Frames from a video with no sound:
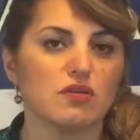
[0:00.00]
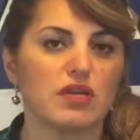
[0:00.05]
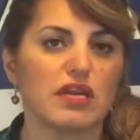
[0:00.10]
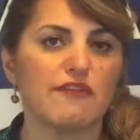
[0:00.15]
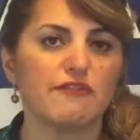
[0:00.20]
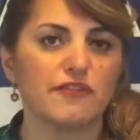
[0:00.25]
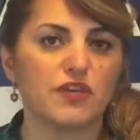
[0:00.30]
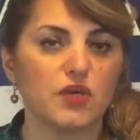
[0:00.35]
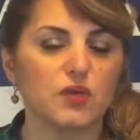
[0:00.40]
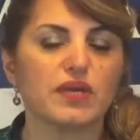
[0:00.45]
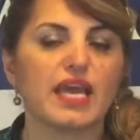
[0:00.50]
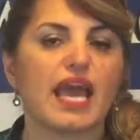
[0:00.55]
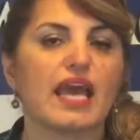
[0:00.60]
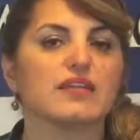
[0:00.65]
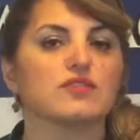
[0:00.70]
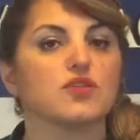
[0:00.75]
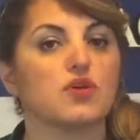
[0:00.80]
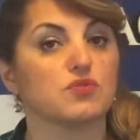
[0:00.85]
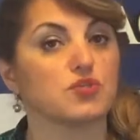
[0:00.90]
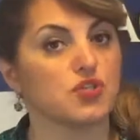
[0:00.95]
If you
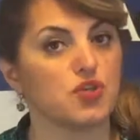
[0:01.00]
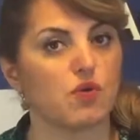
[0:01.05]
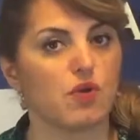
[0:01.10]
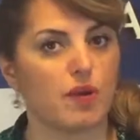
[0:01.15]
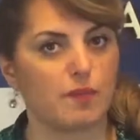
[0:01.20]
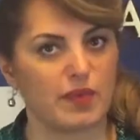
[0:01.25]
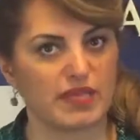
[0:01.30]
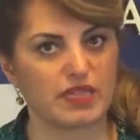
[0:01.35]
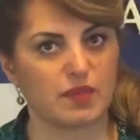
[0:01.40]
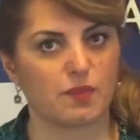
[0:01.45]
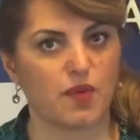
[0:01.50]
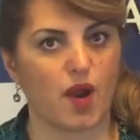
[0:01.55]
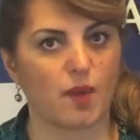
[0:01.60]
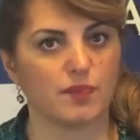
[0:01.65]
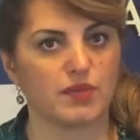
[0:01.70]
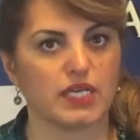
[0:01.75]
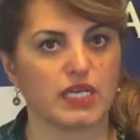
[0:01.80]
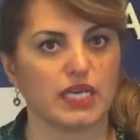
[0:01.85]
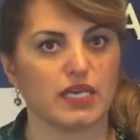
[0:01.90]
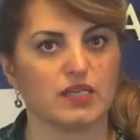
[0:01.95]
can't, don't show up at the
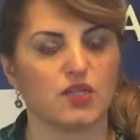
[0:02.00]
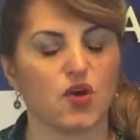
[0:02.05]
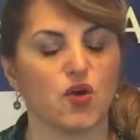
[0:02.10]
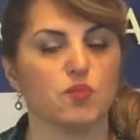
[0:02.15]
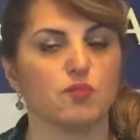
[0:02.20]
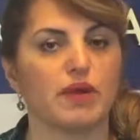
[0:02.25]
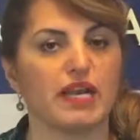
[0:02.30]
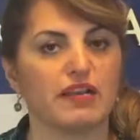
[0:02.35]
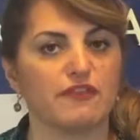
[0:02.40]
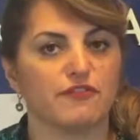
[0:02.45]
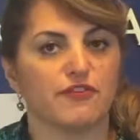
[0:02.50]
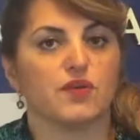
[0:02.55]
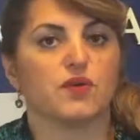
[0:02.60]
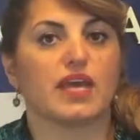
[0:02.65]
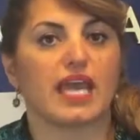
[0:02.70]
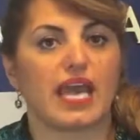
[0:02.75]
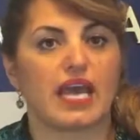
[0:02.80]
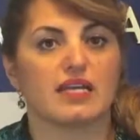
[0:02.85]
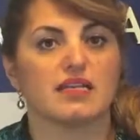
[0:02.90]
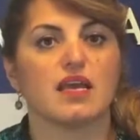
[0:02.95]
property alone. But if you
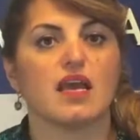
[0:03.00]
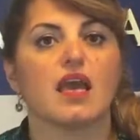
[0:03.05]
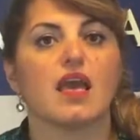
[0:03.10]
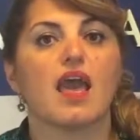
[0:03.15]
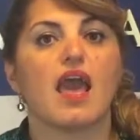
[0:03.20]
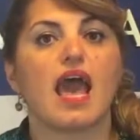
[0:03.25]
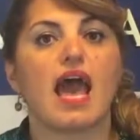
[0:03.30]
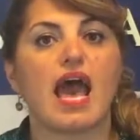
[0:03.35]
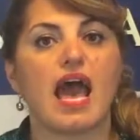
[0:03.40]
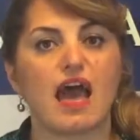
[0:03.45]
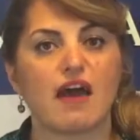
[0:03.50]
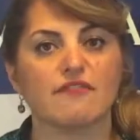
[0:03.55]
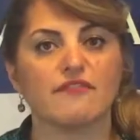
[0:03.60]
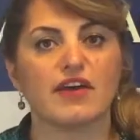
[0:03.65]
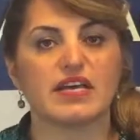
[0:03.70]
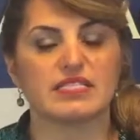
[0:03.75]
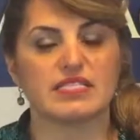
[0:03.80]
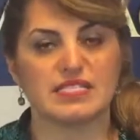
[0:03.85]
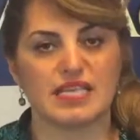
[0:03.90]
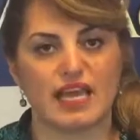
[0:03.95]
can,
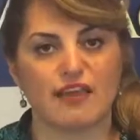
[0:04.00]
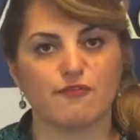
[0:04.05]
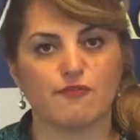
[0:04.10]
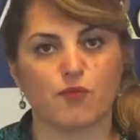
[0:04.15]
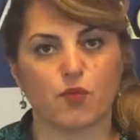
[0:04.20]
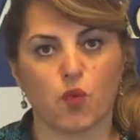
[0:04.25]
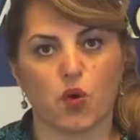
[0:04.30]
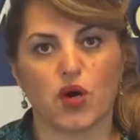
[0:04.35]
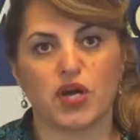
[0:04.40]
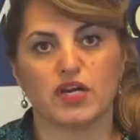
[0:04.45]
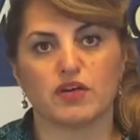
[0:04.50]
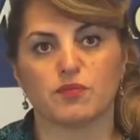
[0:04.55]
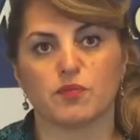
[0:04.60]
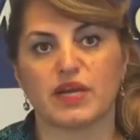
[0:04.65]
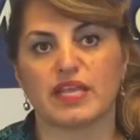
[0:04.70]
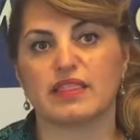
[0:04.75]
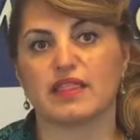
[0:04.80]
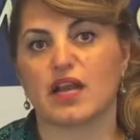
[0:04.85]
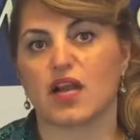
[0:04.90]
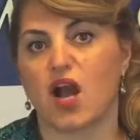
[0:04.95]
have a safe word
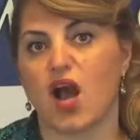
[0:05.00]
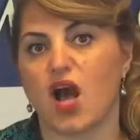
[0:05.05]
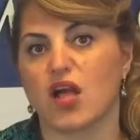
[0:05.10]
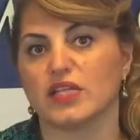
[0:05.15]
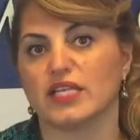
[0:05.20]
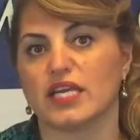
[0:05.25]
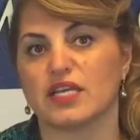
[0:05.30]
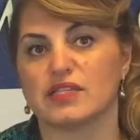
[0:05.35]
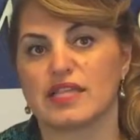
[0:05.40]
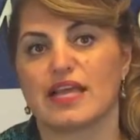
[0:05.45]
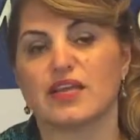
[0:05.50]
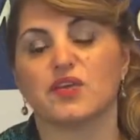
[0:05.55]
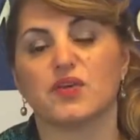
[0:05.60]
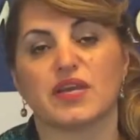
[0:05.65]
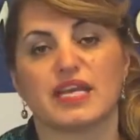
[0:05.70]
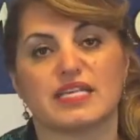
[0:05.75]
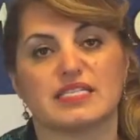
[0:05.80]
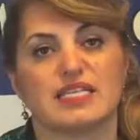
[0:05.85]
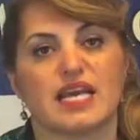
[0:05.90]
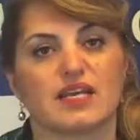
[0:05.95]
with a colleague that you
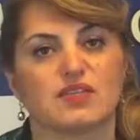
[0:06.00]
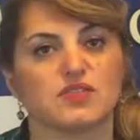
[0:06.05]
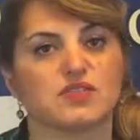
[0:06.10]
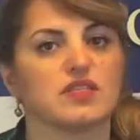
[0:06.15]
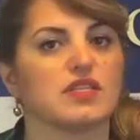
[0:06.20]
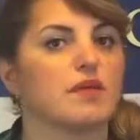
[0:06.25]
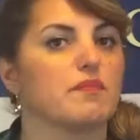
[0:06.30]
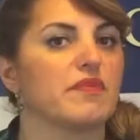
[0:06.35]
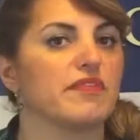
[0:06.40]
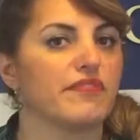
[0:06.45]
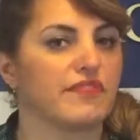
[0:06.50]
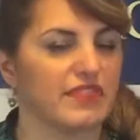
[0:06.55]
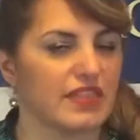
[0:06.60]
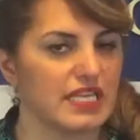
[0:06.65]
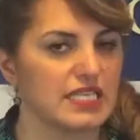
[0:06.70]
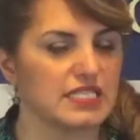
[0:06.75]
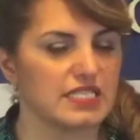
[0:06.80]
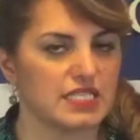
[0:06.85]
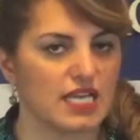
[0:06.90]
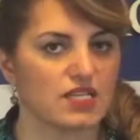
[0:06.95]
can text them if
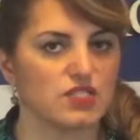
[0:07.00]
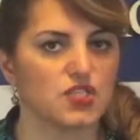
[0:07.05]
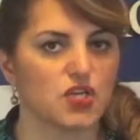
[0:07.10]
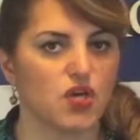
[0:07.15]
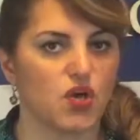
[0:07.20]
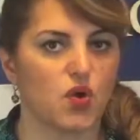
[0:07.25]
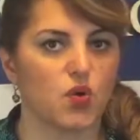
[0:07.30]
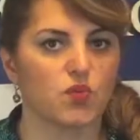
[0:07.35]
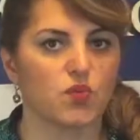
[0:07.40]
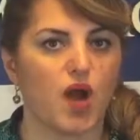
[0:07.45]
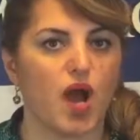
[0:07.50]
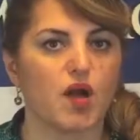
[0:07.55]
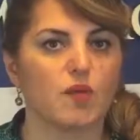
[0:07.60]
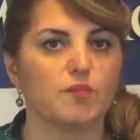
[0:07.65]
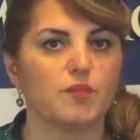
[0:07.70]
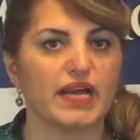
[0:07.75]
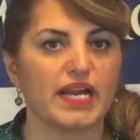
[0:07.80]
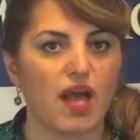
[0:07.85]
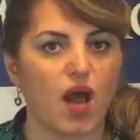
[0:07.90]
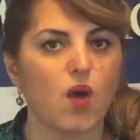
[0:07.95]
things tend to go
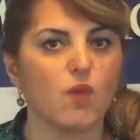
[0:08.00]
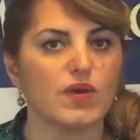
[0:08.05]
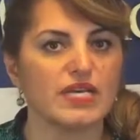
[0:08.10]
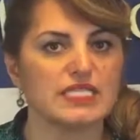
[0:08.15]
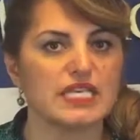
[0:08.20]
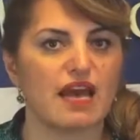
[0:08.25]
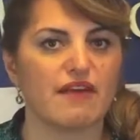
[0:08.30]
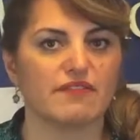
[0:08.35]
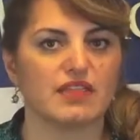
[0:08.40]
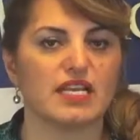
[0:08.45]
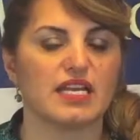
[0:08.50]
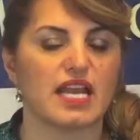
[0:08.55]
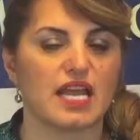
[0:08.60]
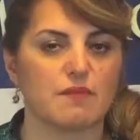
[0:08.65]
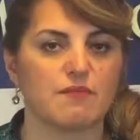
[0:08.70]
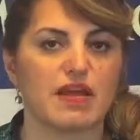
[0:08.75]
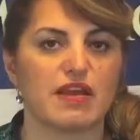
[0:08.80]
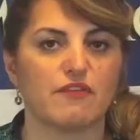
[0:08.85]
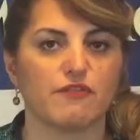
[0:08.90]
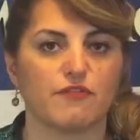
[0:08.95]
wrong. But always have the
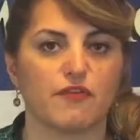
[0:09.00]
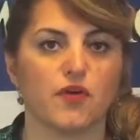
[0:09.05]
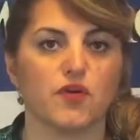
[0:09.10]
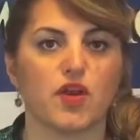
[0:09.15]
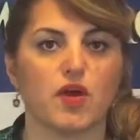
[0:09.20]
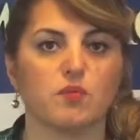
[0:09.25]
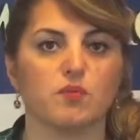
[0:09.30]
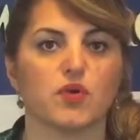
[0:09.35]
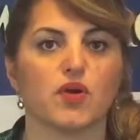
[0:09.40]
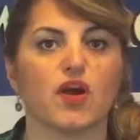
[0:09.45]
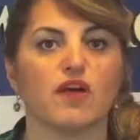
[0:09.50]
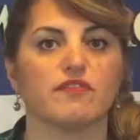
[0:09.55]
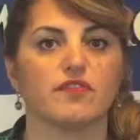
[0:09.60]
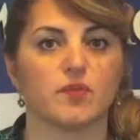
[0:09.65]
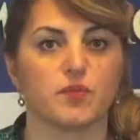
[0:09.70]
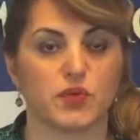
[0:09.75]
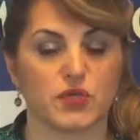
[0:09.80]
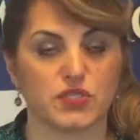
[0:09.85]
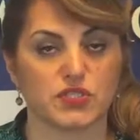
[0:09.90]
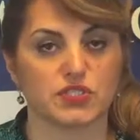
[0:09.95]
name and a phone number of
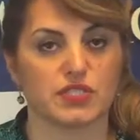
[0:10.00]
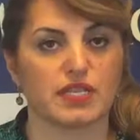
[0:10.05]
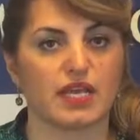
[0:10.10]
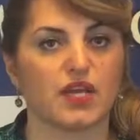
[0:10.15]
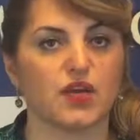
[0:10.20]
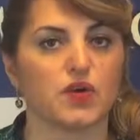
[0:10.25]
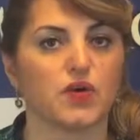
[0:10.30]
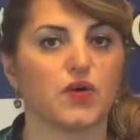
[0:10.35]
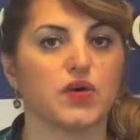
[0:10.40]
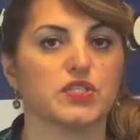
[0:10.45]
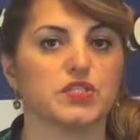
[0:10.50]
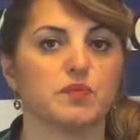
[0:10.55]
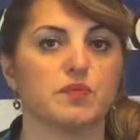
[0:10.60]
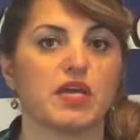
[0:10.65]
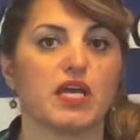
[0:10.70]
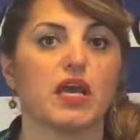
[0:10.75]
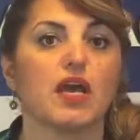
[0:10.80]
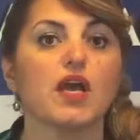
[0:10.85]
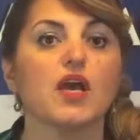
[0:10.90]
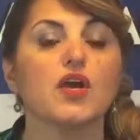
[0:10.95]
the person that you're going to
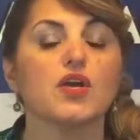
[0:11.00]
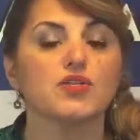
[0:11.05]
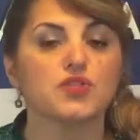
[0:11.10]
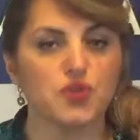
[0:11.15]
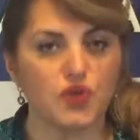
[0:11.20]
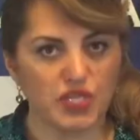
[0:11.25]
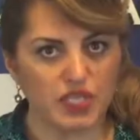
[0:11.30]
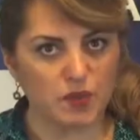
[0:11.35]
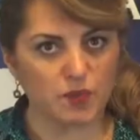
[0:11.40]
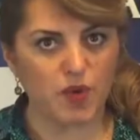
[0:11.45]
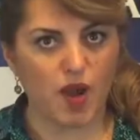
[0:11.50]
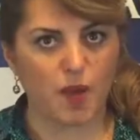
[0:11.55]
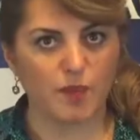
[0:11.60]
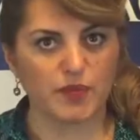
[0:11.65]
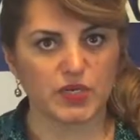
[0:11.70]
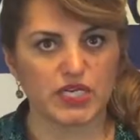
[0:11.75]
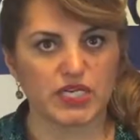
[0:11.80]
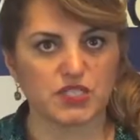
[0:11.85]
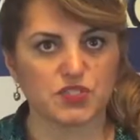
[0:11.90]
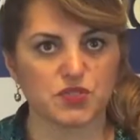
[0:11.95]
be showing the
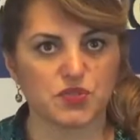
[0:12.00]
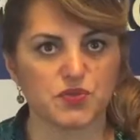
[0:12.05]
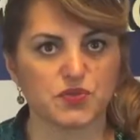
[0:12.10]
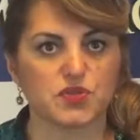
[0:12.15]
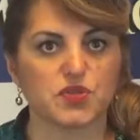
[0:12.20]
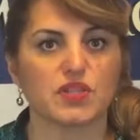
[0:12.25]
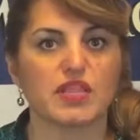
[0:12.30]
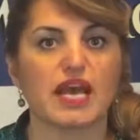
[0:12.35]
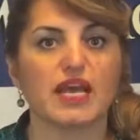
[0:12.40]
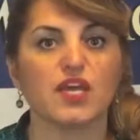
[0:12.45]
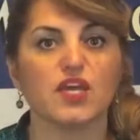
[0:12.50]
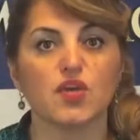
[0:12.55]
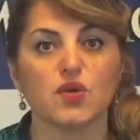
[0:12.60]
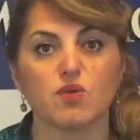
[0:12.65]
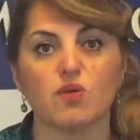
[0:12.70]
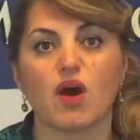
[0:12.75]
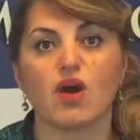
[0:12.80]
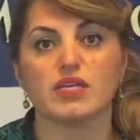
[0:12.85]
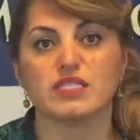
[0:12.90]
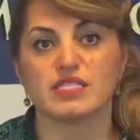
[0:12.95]
property to, so that
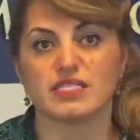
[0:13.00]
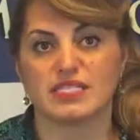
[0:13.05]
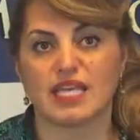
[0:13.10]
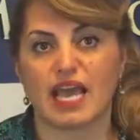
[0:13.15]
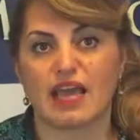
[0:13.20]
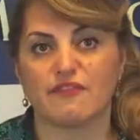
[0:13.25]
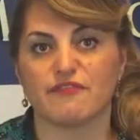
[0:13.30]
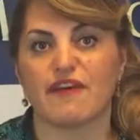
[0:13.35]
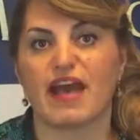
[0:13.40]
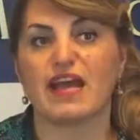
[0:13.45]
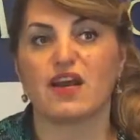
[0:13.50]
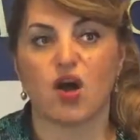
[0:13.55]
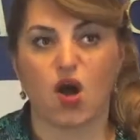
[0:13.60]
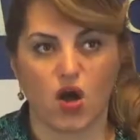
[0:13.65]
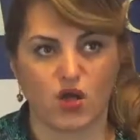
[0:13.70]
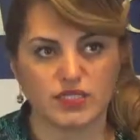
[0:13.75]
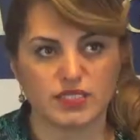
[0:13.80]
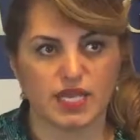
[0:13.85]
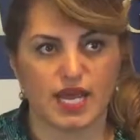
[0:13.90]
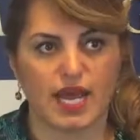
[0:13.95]
you are safe at
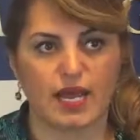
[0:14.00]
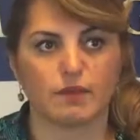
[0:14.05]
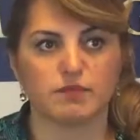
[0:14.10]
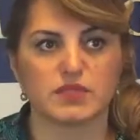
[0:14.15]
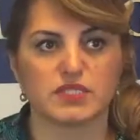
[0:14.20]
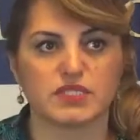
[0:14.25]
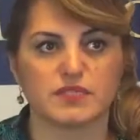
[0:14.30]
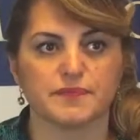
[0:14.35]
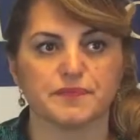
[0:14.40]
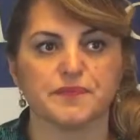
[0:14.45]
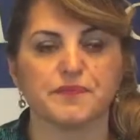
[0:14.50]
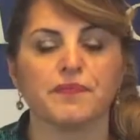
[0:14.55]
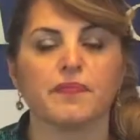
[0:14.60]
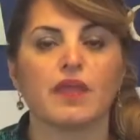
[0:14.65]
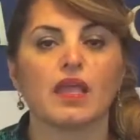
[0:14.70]
all times.